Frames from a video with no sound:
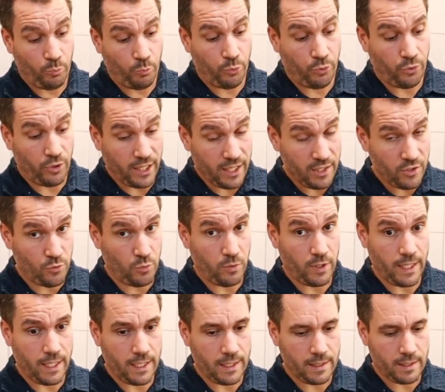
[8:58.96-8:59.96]

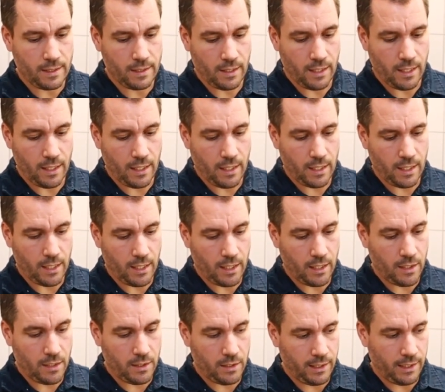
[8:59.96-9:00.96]
Price-wise,
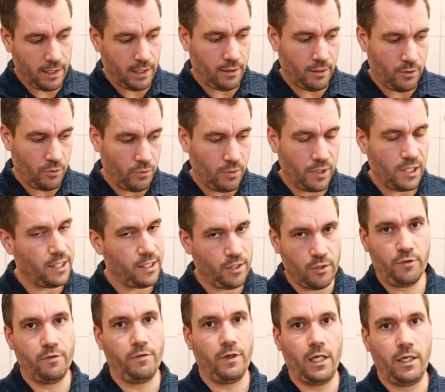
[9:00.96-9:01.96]
yeah, they're really
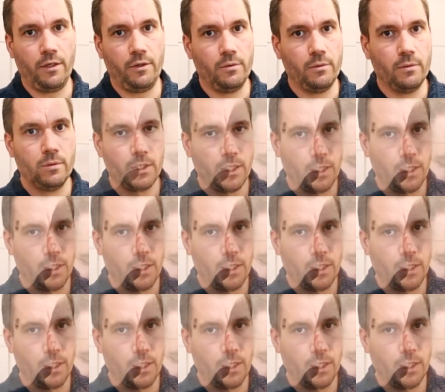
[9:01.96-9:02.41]
good value.